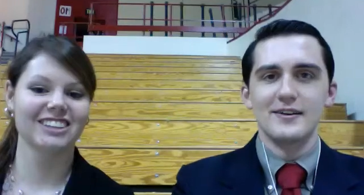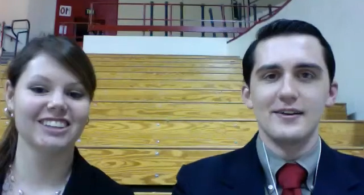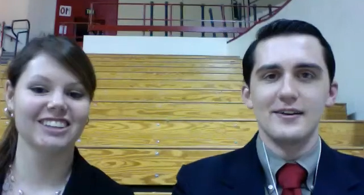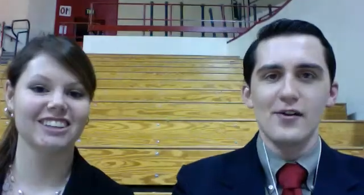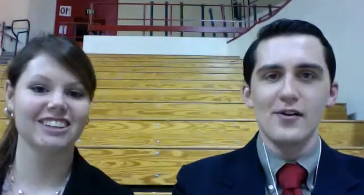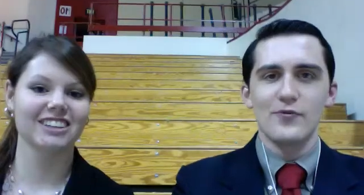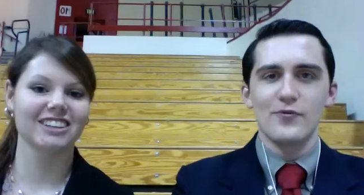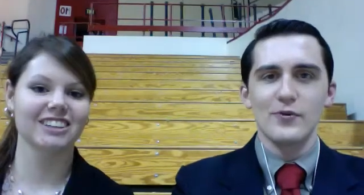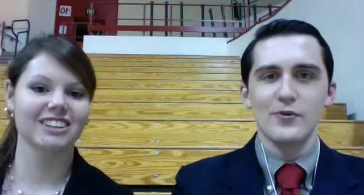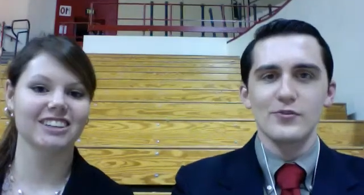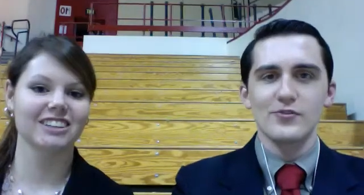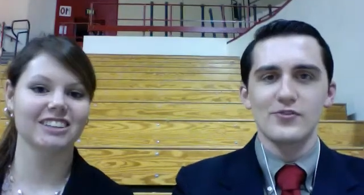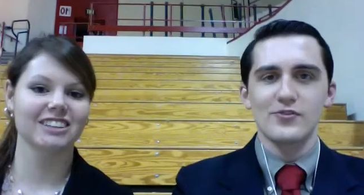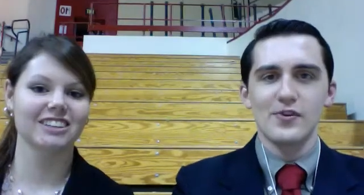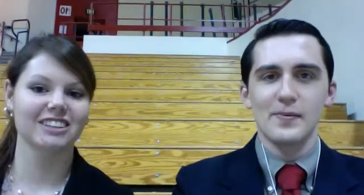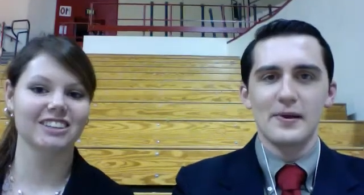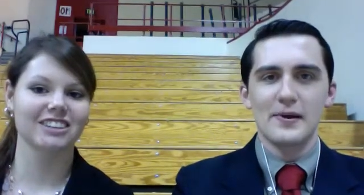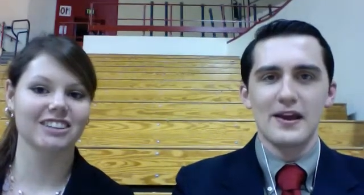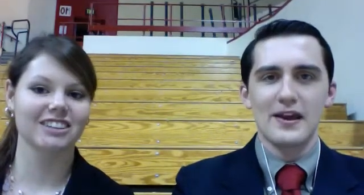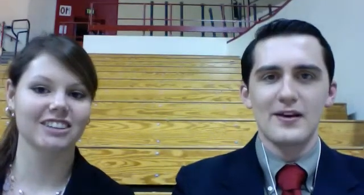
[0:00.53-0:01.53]
Speaker 1: Hey folks,
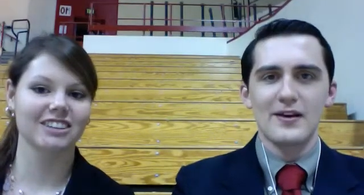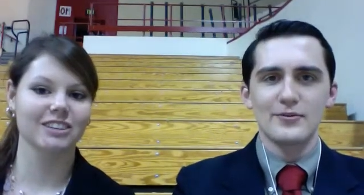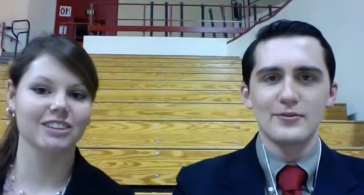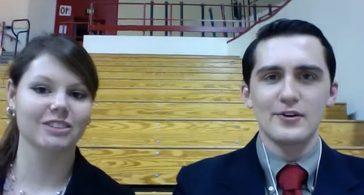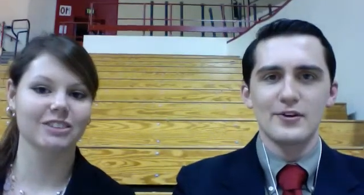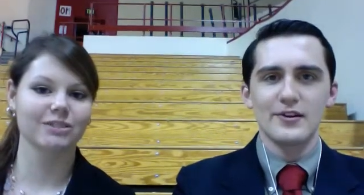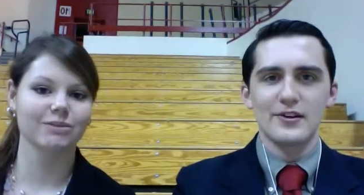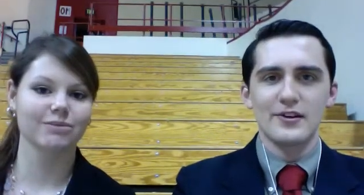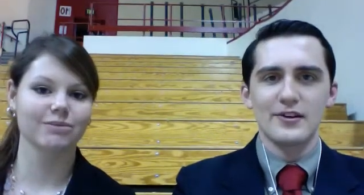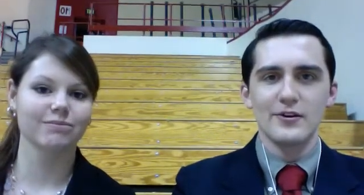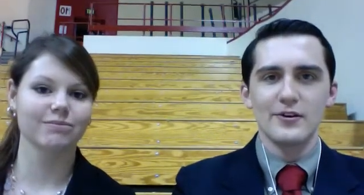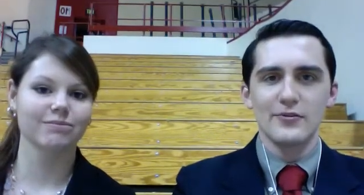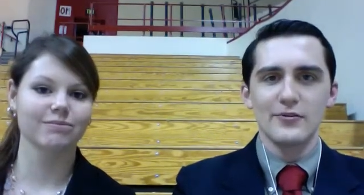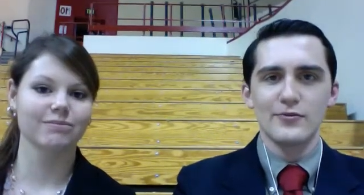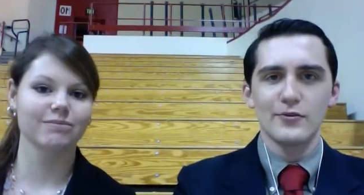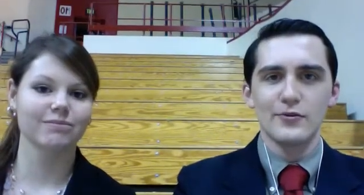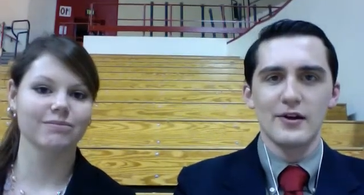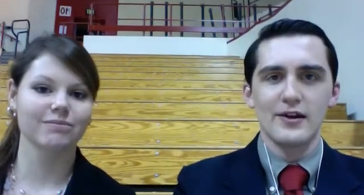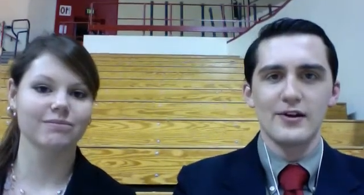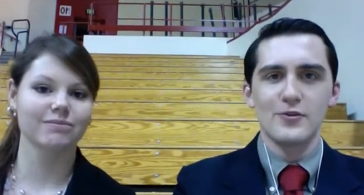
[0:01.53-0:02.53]
Jimmy Cavanaugh here
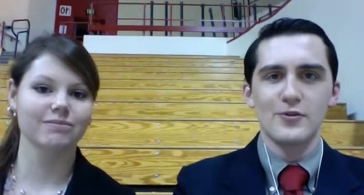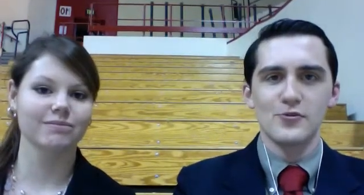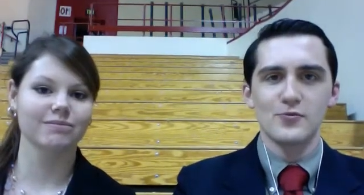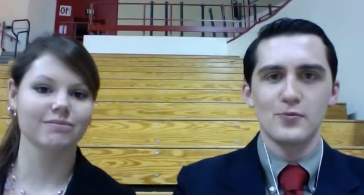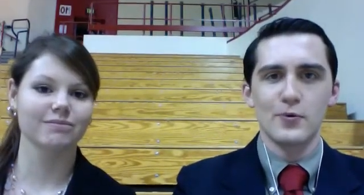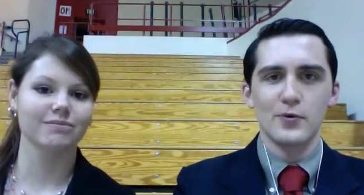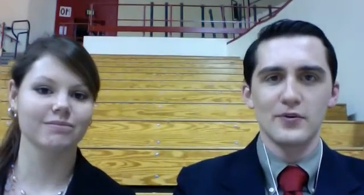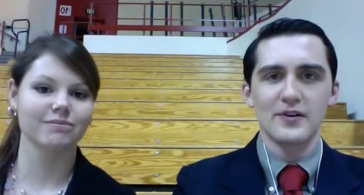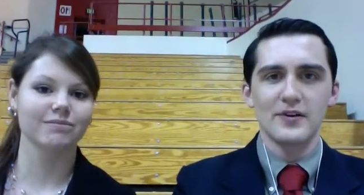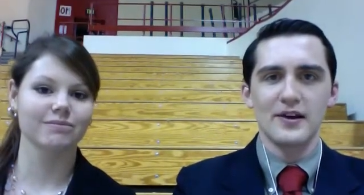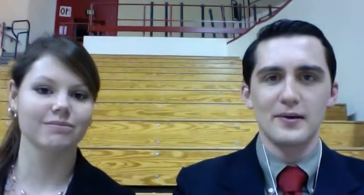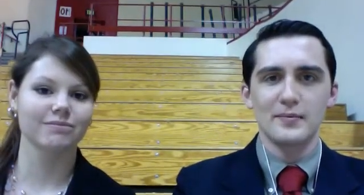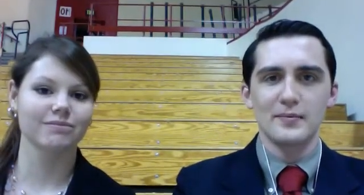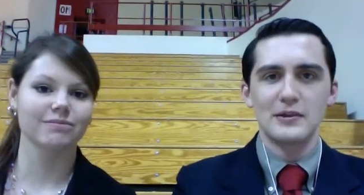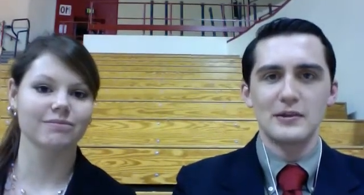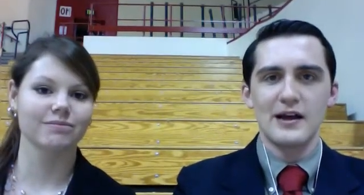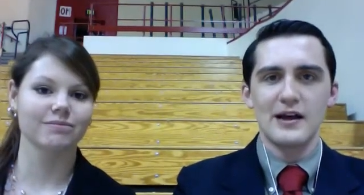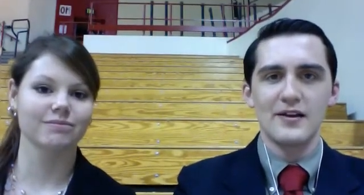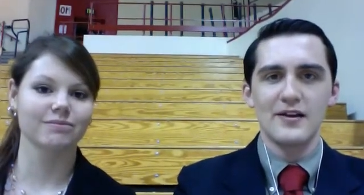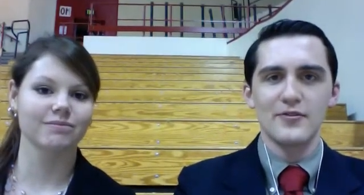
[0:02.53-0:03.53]
for IU Sportcom
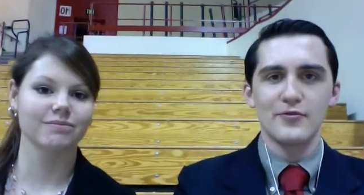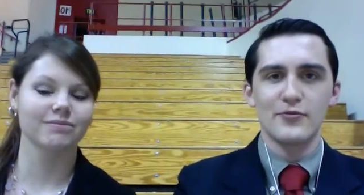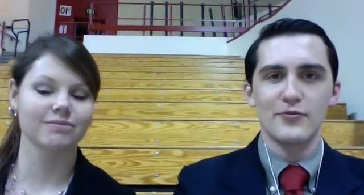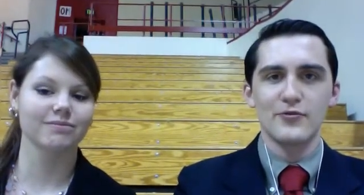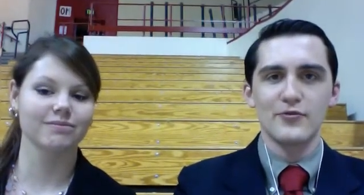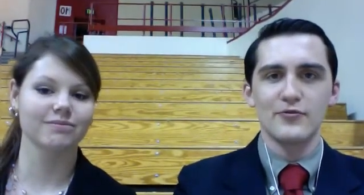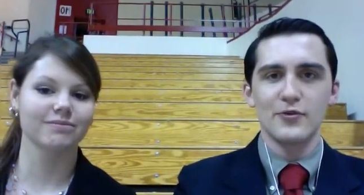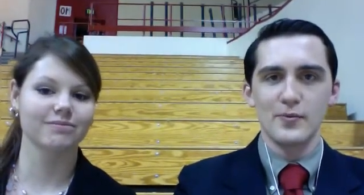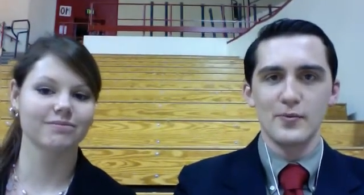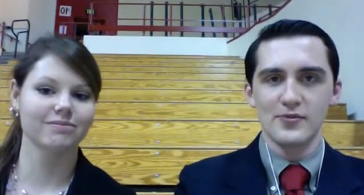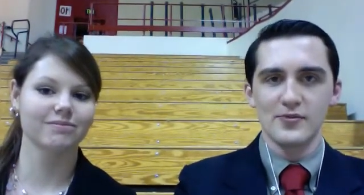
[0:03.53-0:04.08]
live from